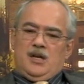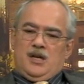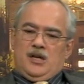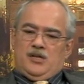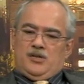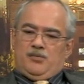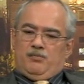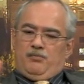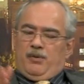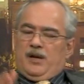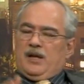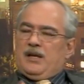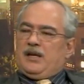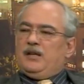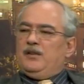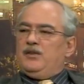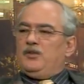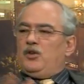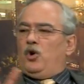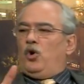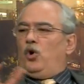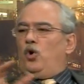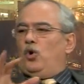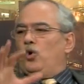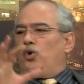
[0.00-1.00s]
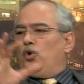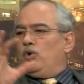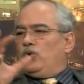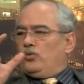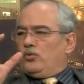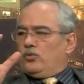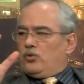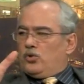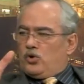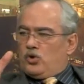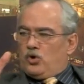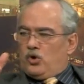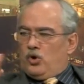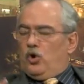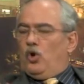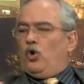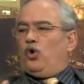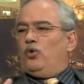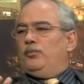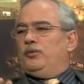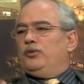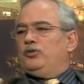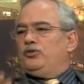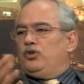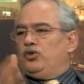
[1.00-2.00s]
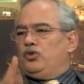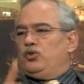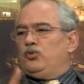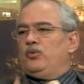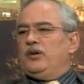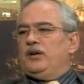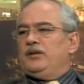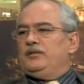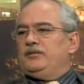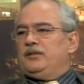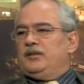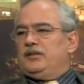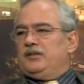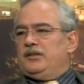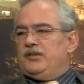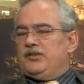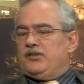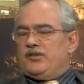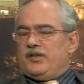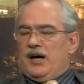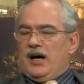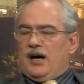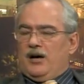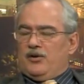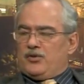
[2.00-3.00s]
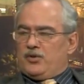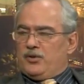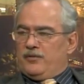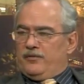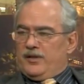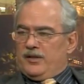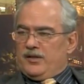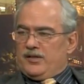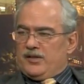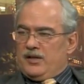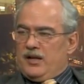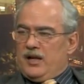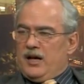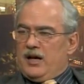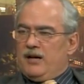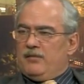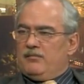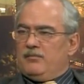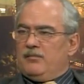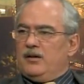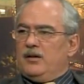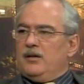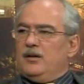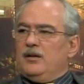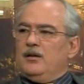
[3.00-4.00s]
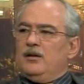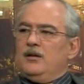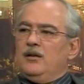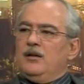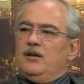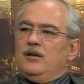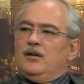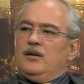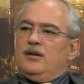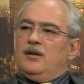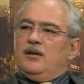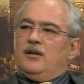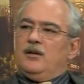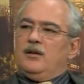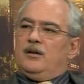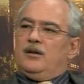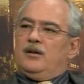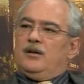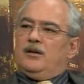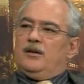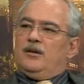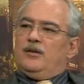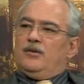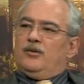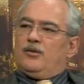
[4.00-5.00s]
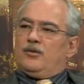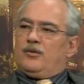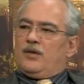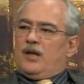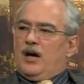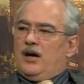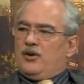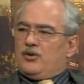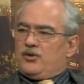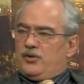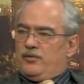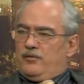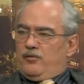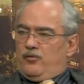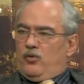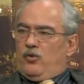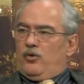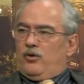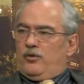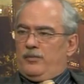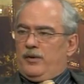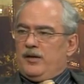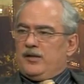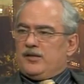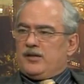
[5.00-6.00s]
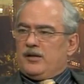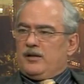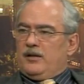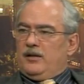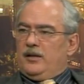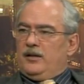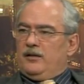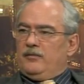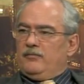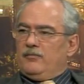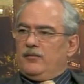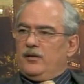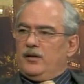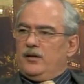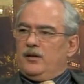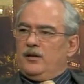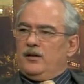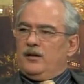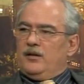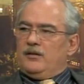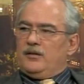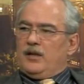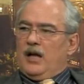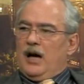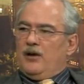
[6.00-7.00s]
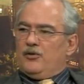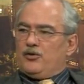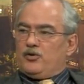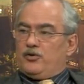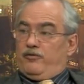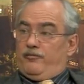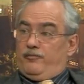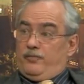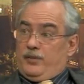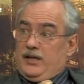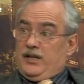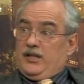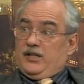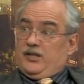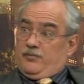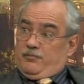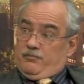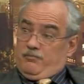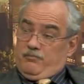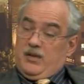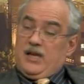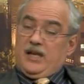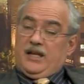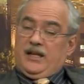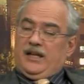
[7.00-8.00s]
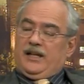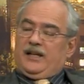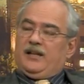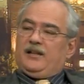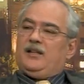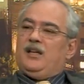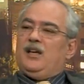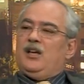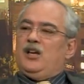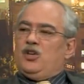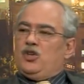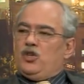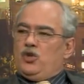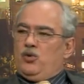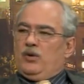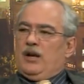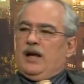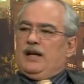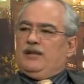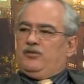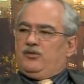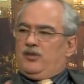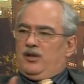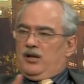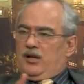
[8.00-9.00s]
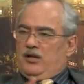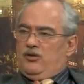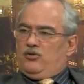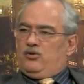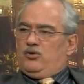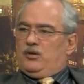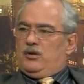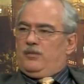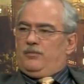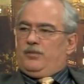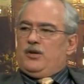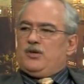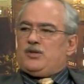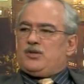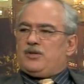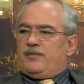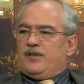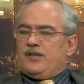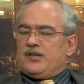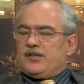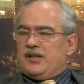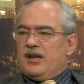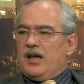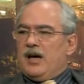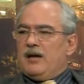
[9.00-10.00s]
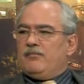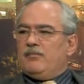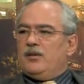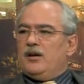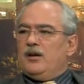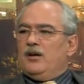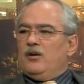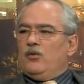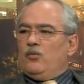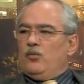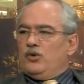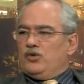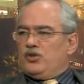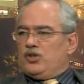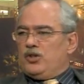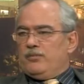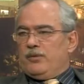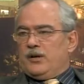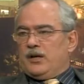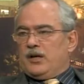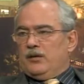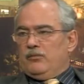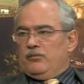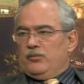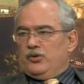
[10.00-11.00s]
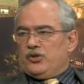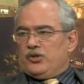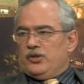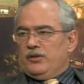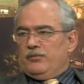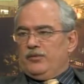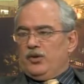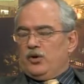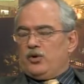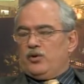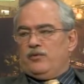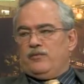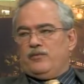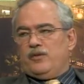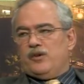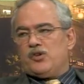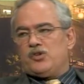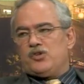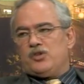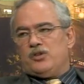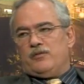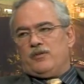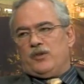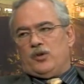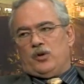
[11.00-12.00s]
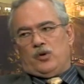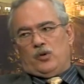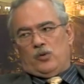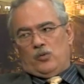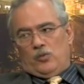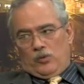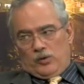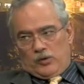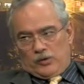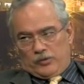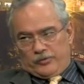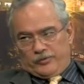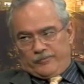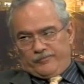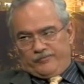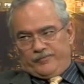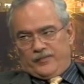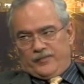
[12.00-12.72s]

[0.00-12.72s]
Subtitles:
It's breaking the whole globe into two entities, the House of Islam or the House of War, basically. The House of Peace, meaning you will enter into the peace of Islam once you become Muslim. The conversion of the whole world.